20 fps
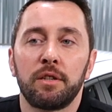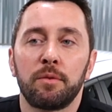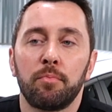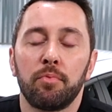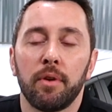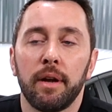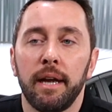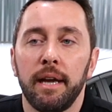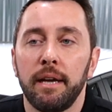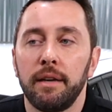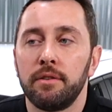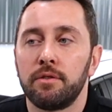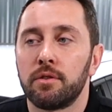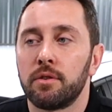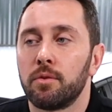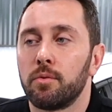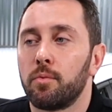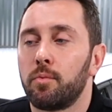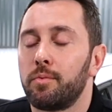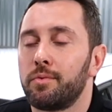sprays
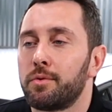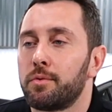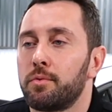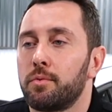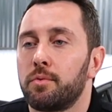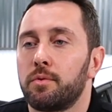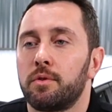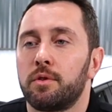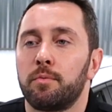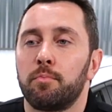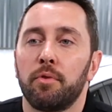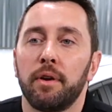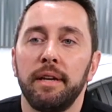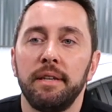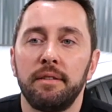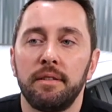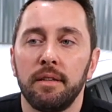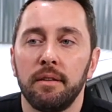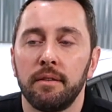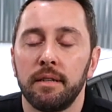or spray
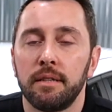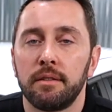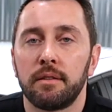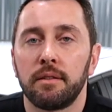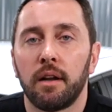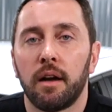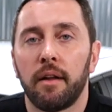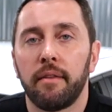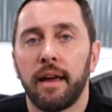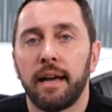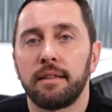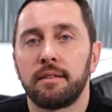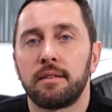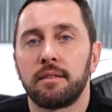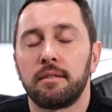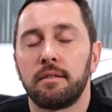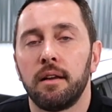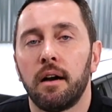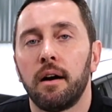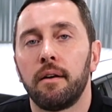sealants and all that
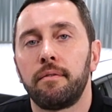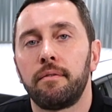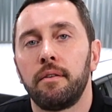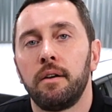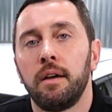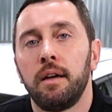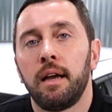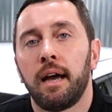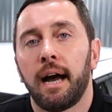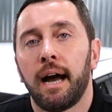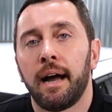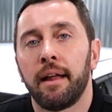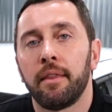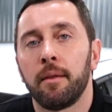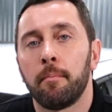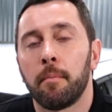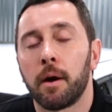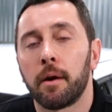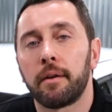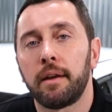stuff on
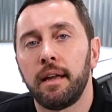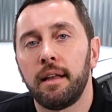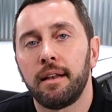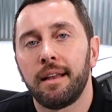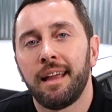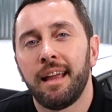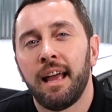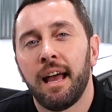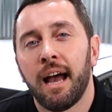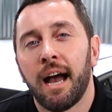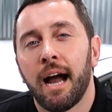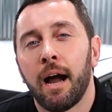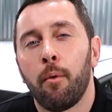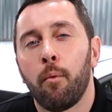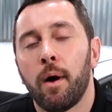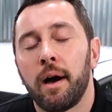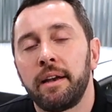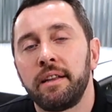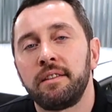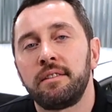the market. I
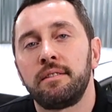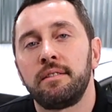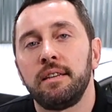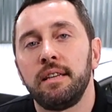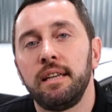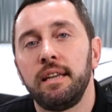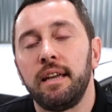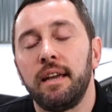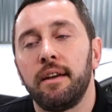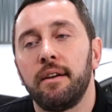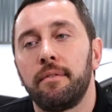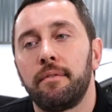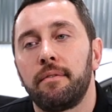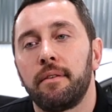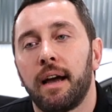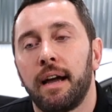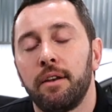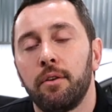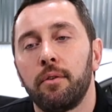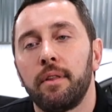want to see if,
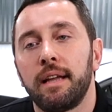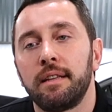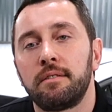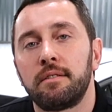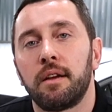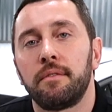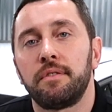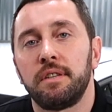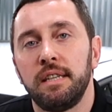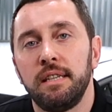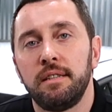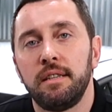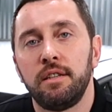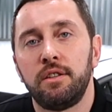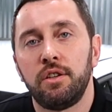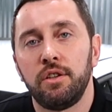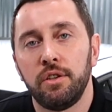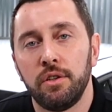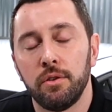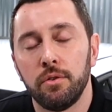I know that stuff's easy
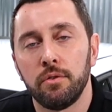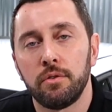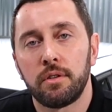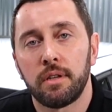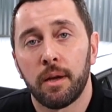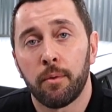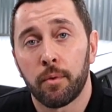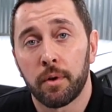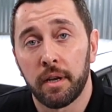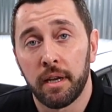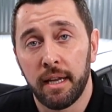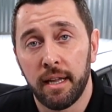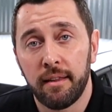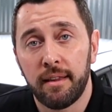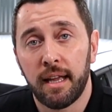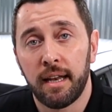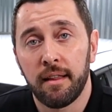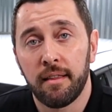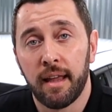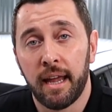to use and we're going to get
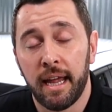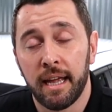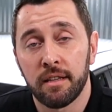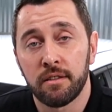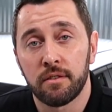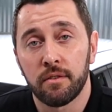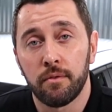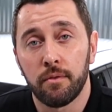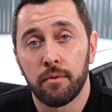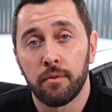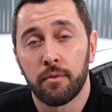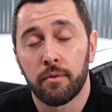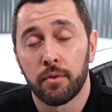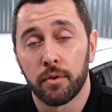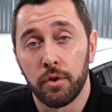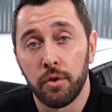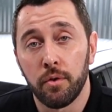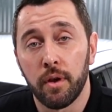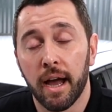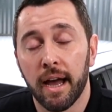that in the hands
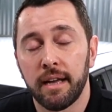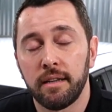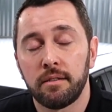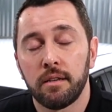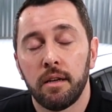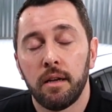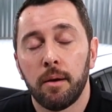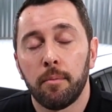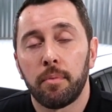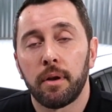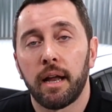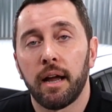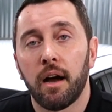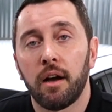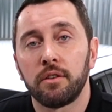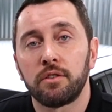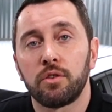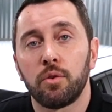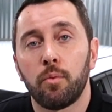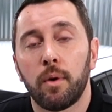for you guys, but I
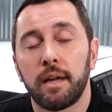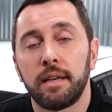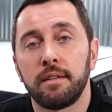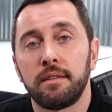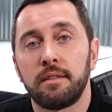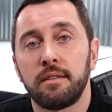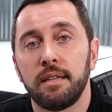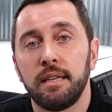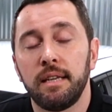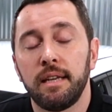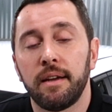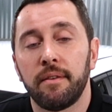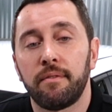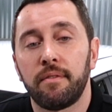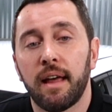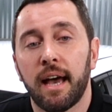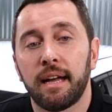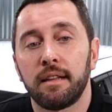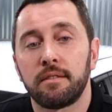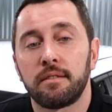also want to see
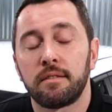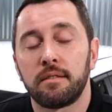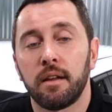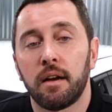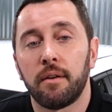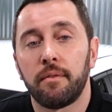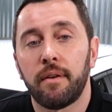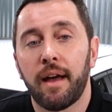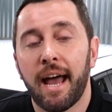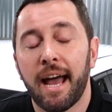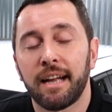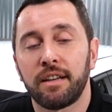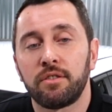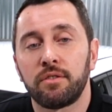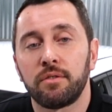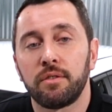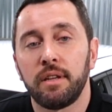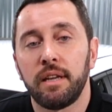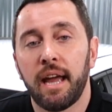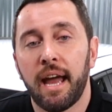if that stuff
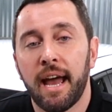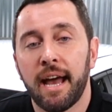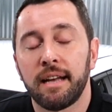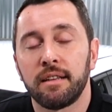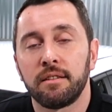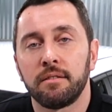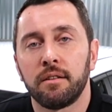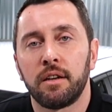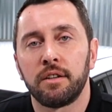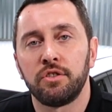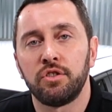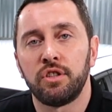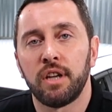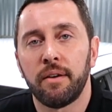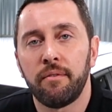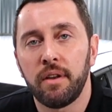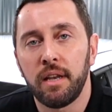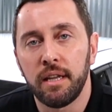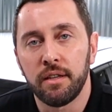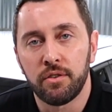actually has
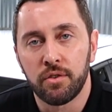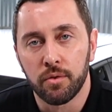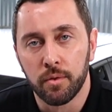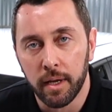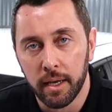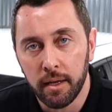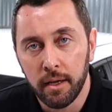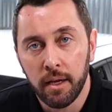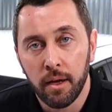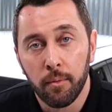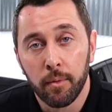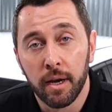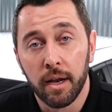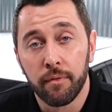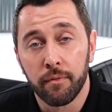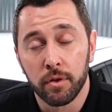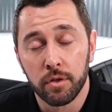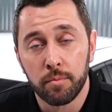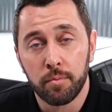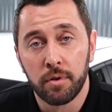longevity to it. When
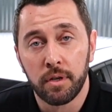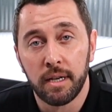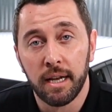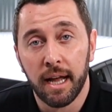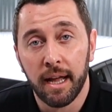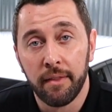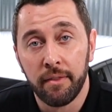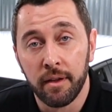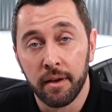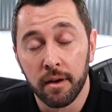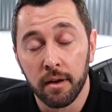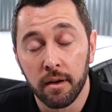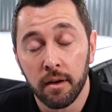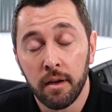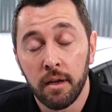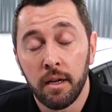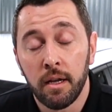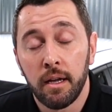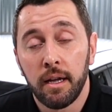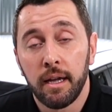I first put it on there,
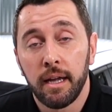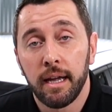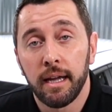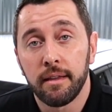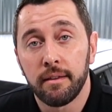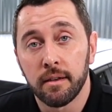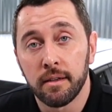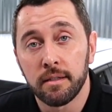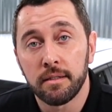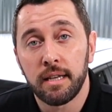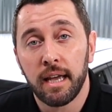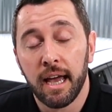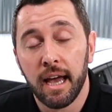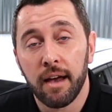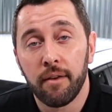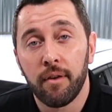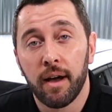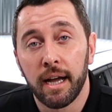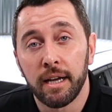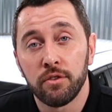it does
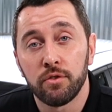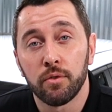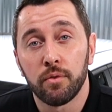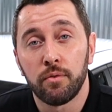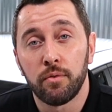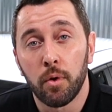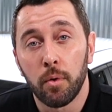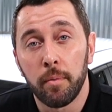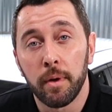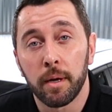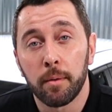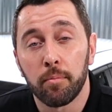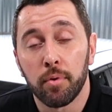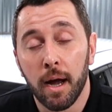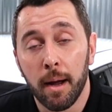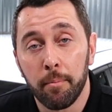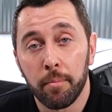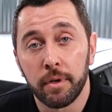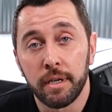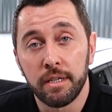have hydrophobic
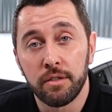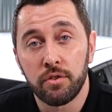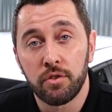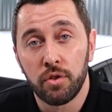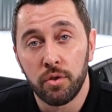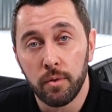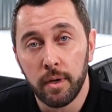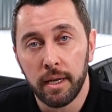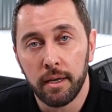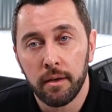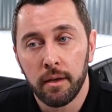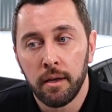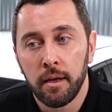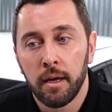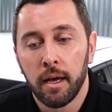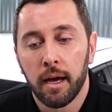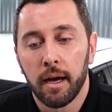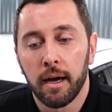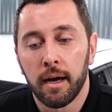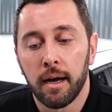properties to it,
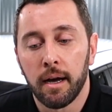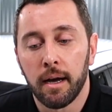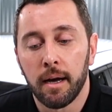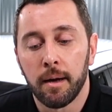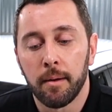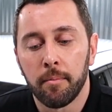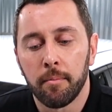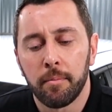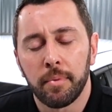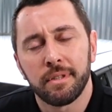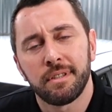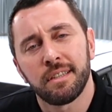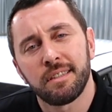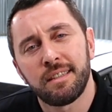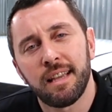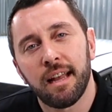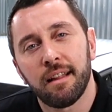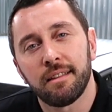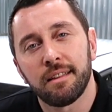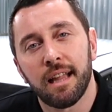but
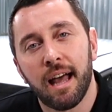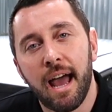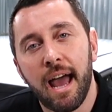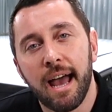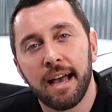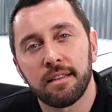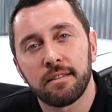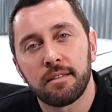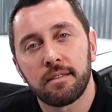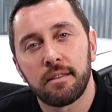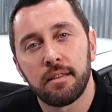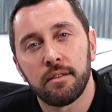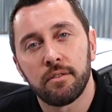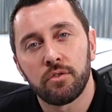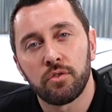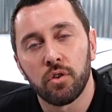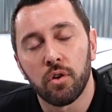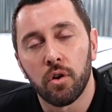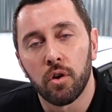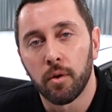does that last?
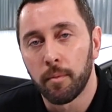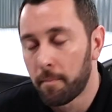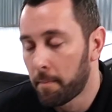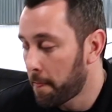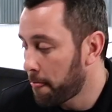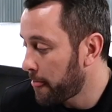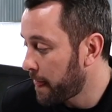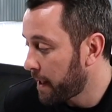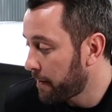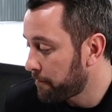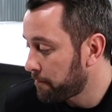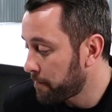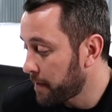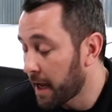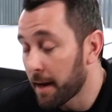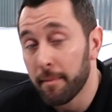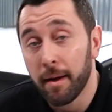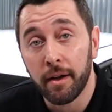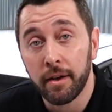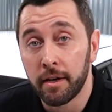So
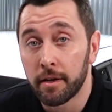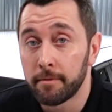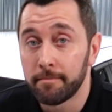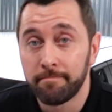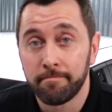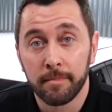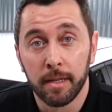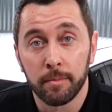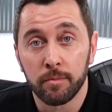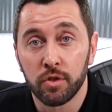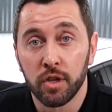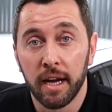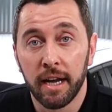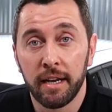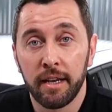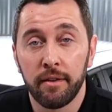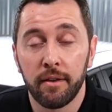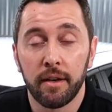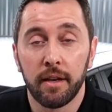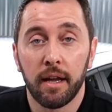I'm out here, I'm
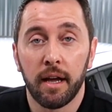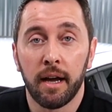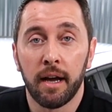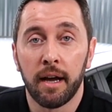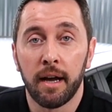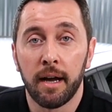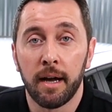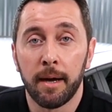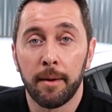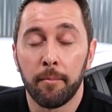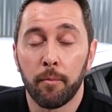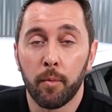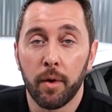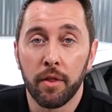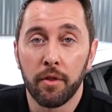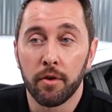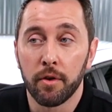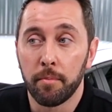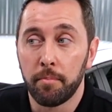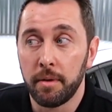trying it,
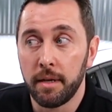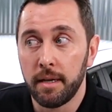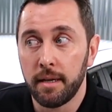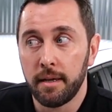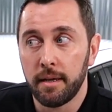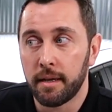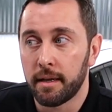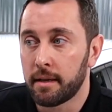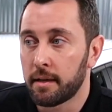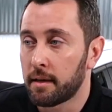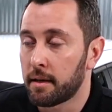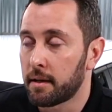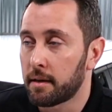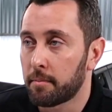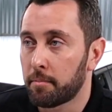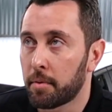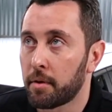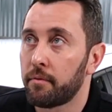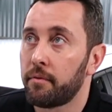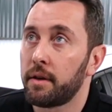whether it be in
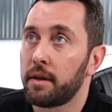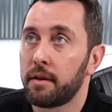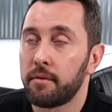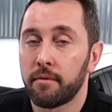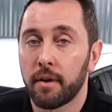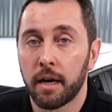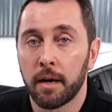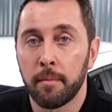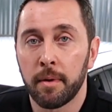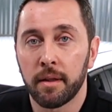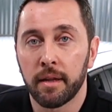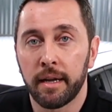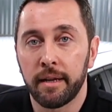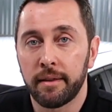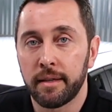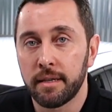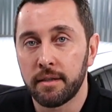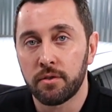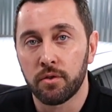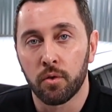a perfect environment
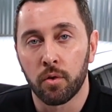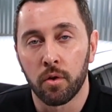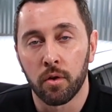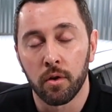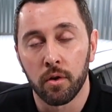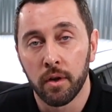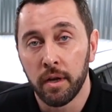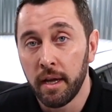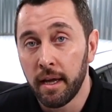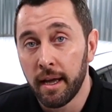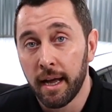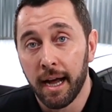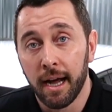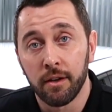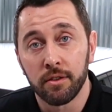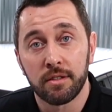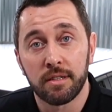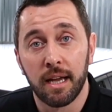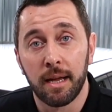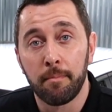like this or
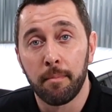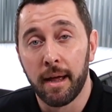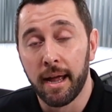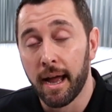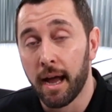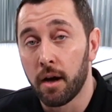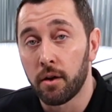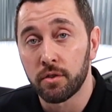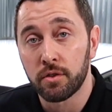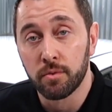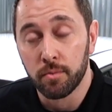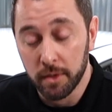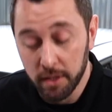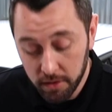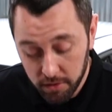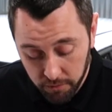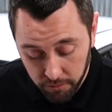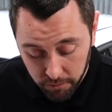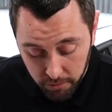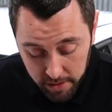outside my house when
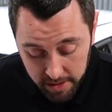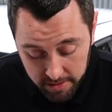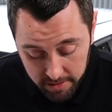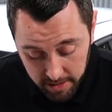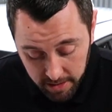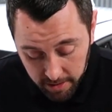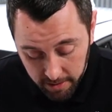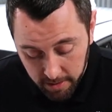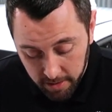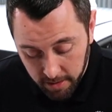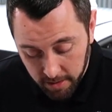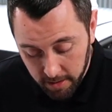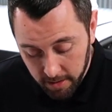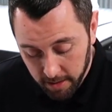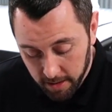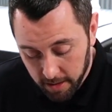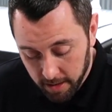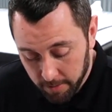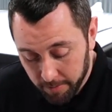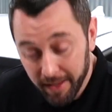it's freezing.
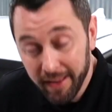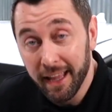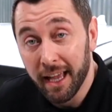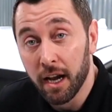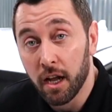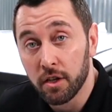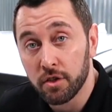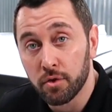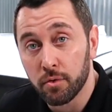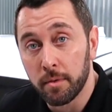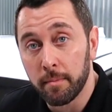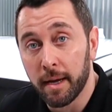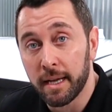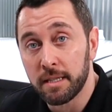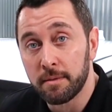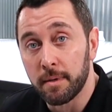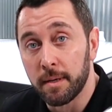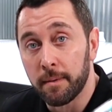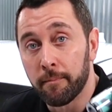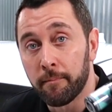And that also
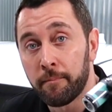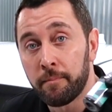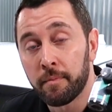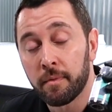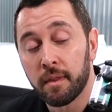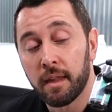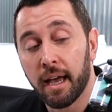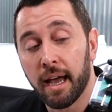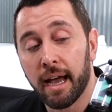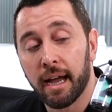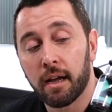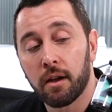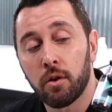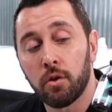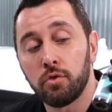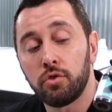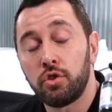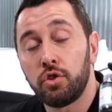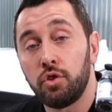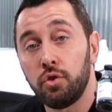reminds me, the
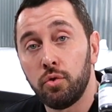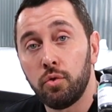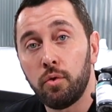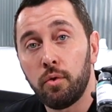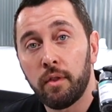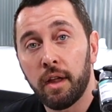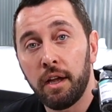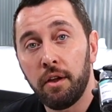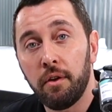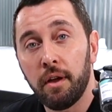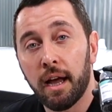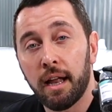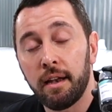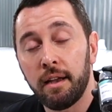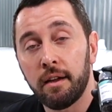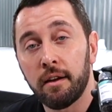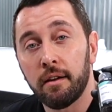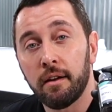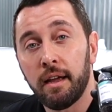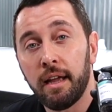Echo 2 that you got
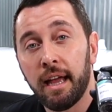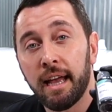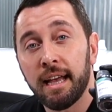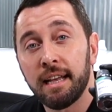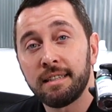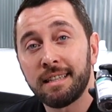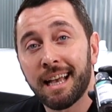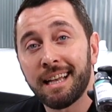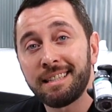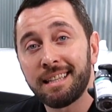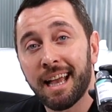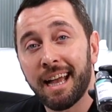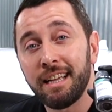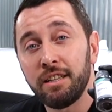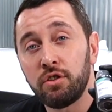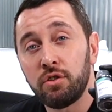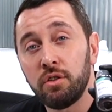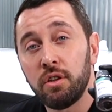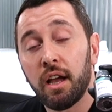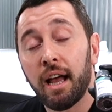in here has
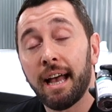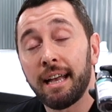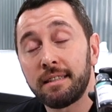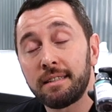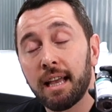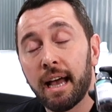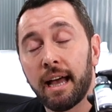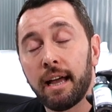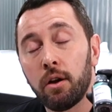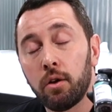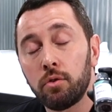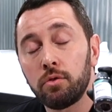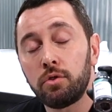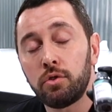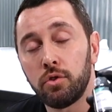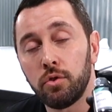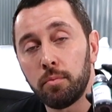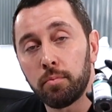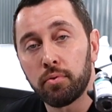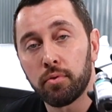
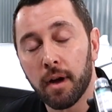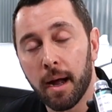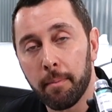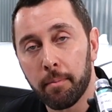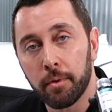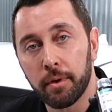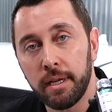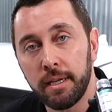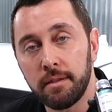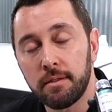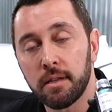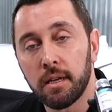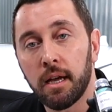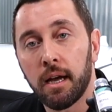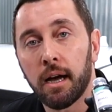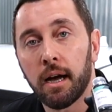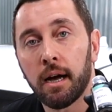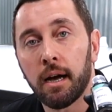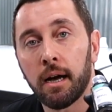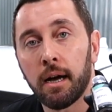SiO2 properties,
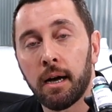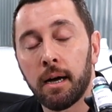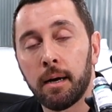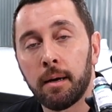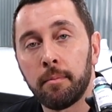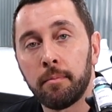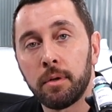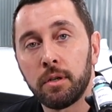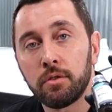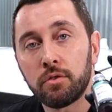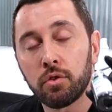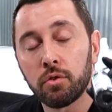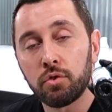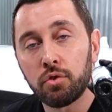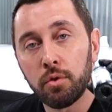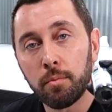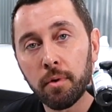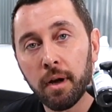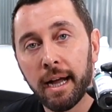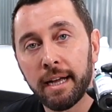so
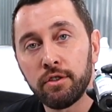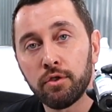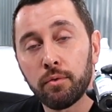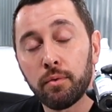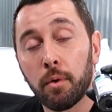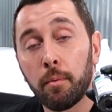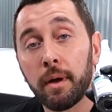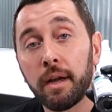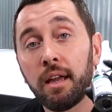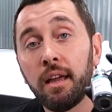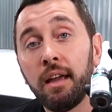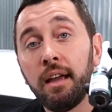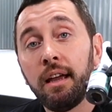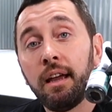super hydrophobic.